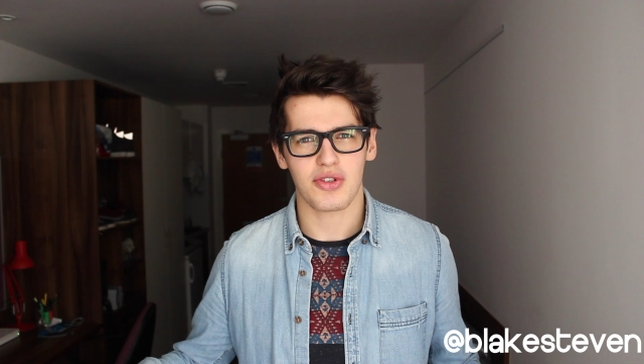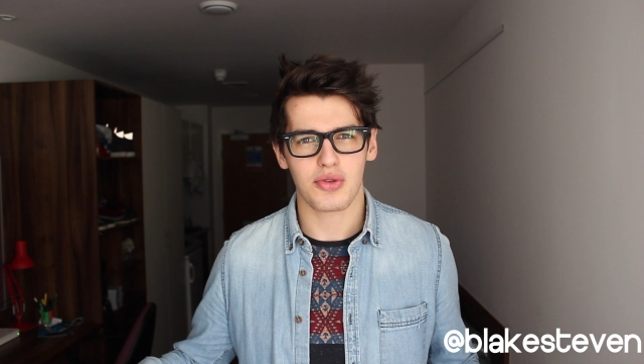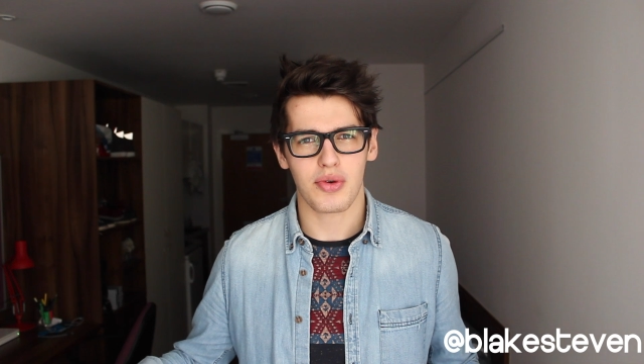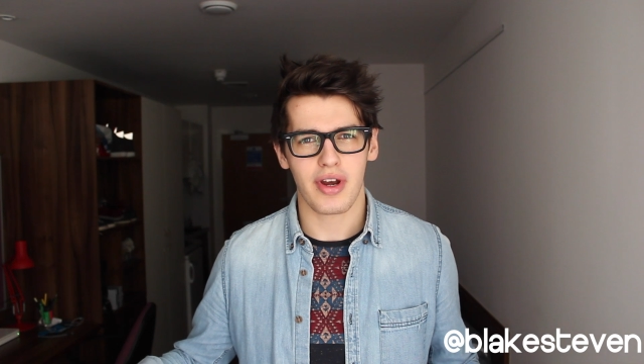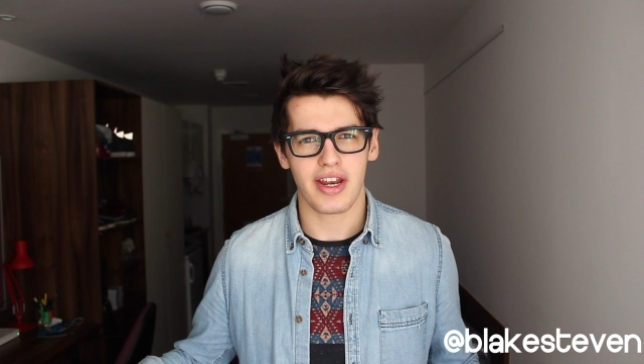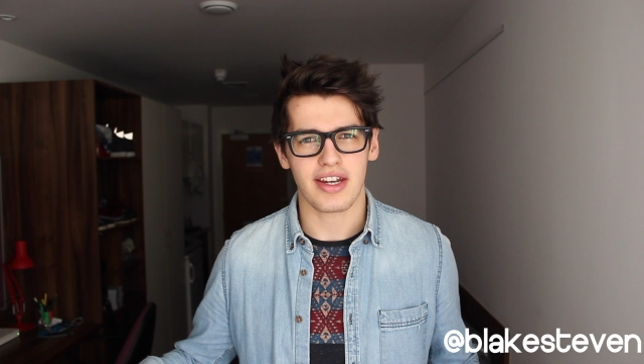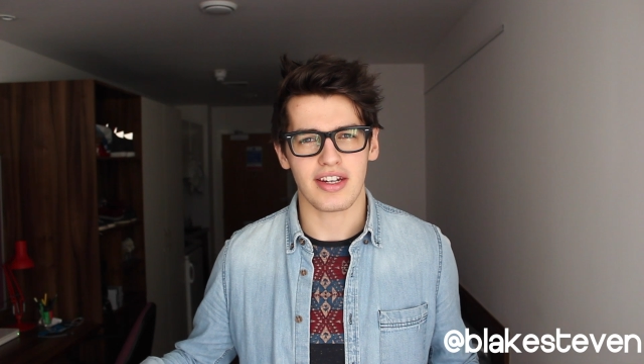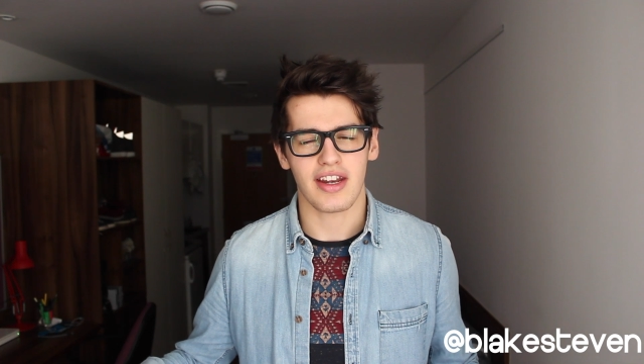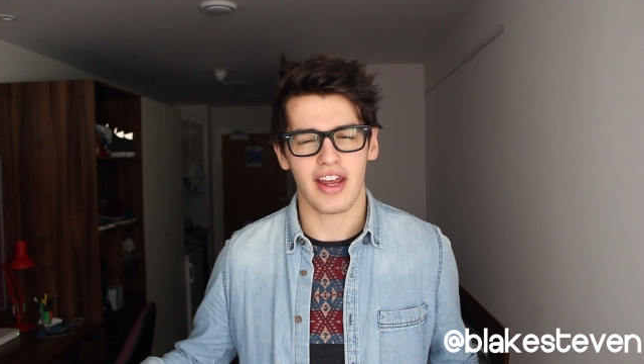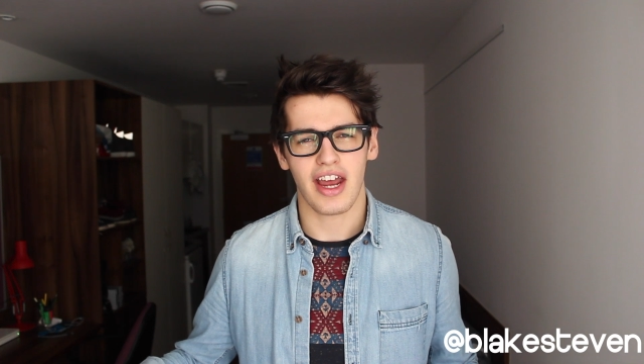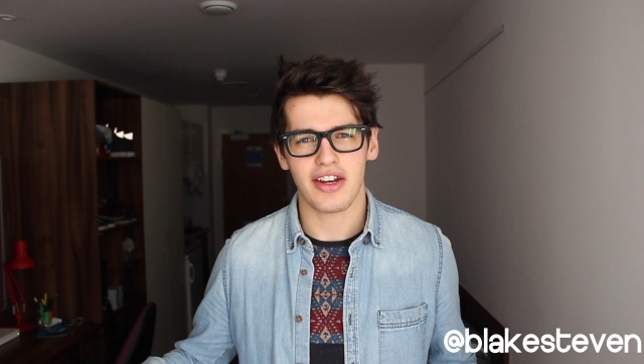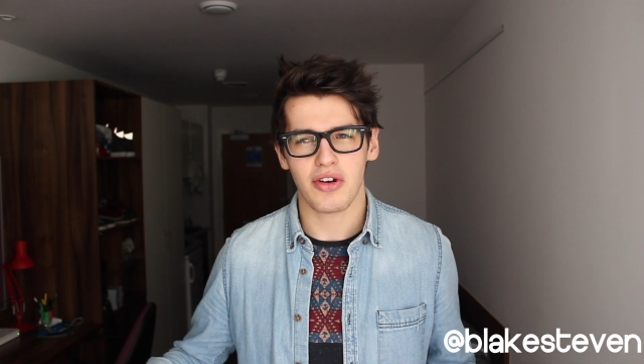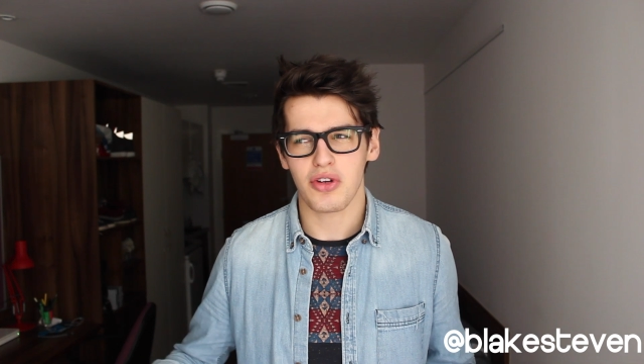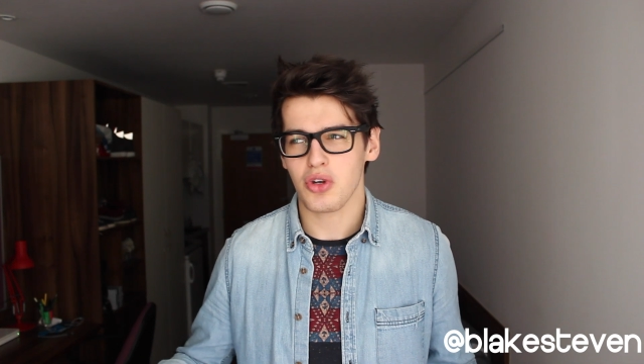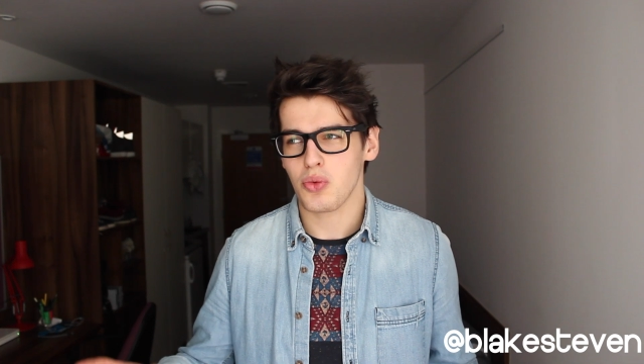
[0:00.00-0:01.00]
the train?
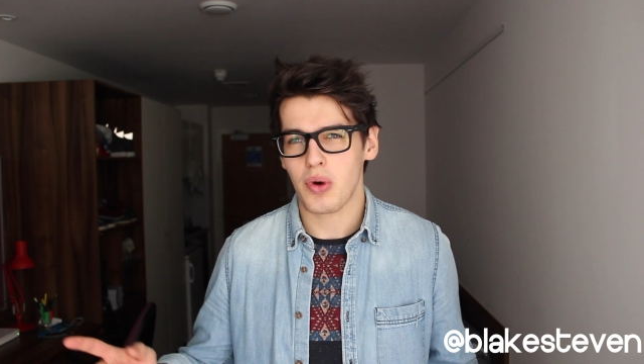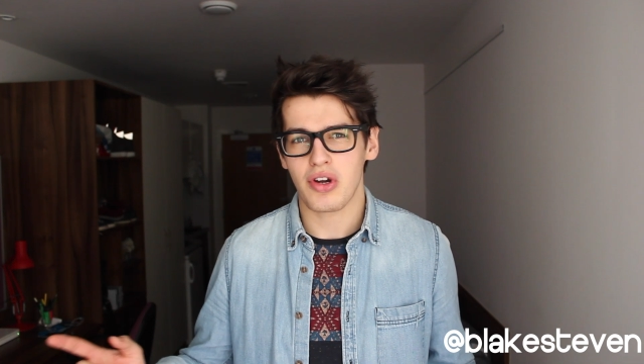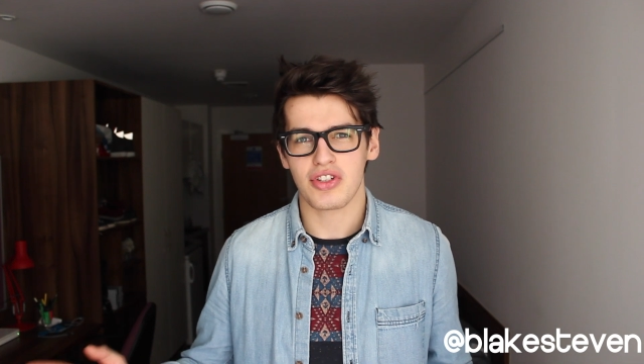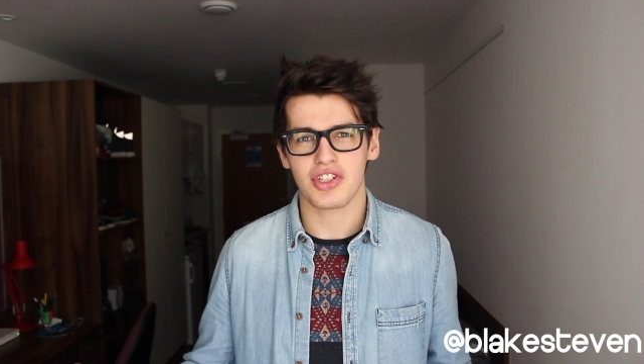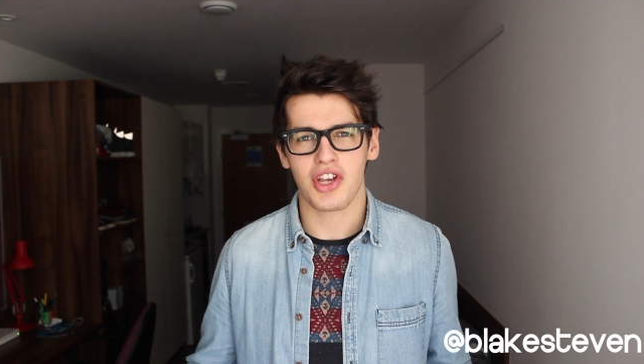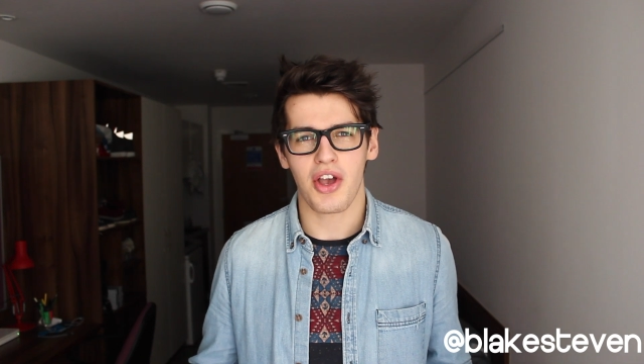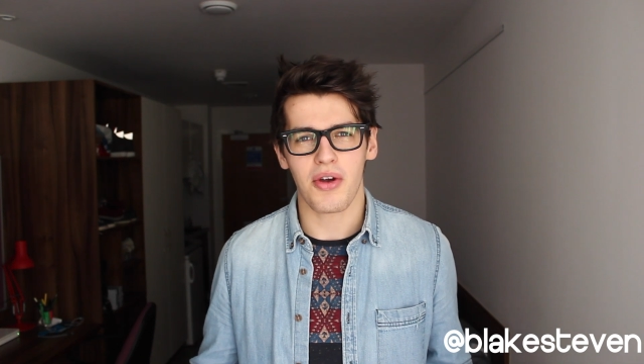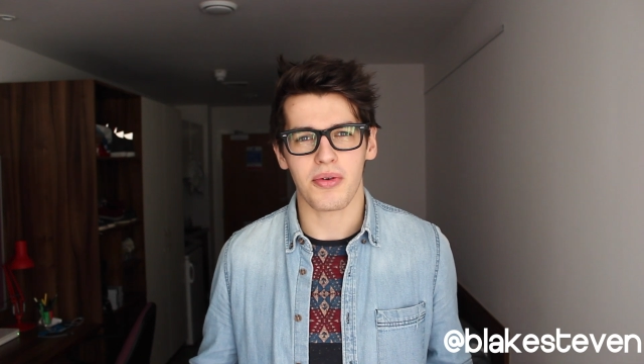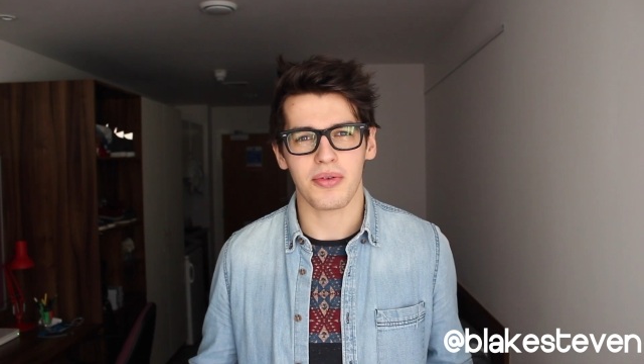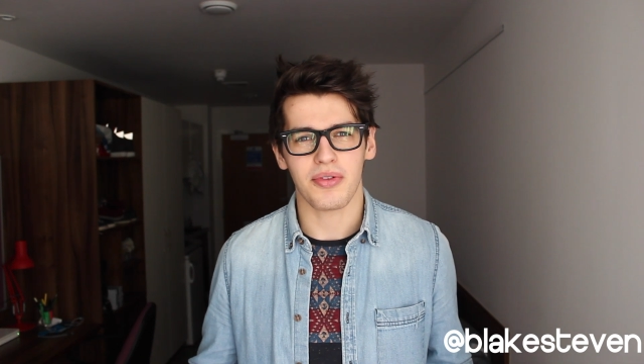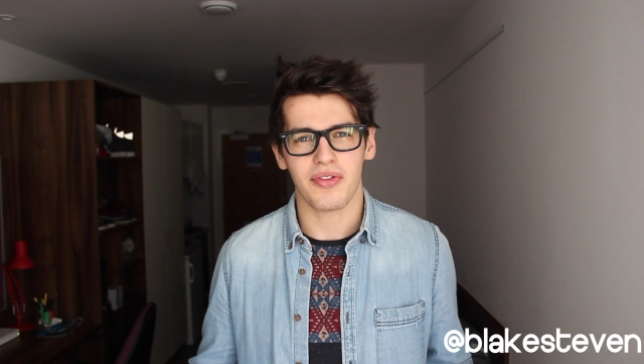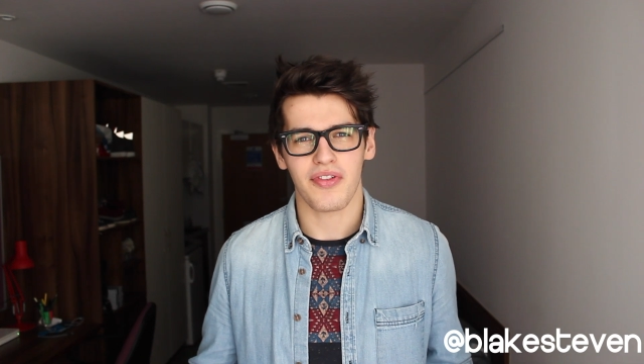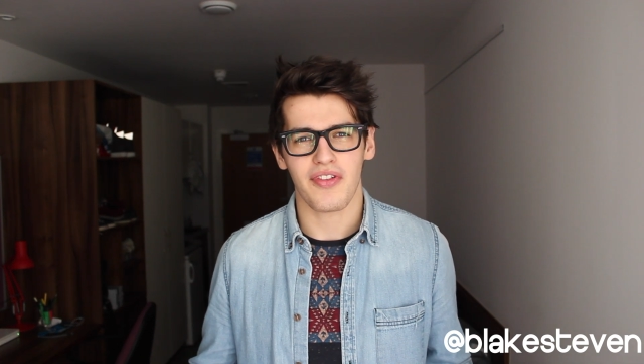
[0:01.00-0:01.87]
I don't know where to go.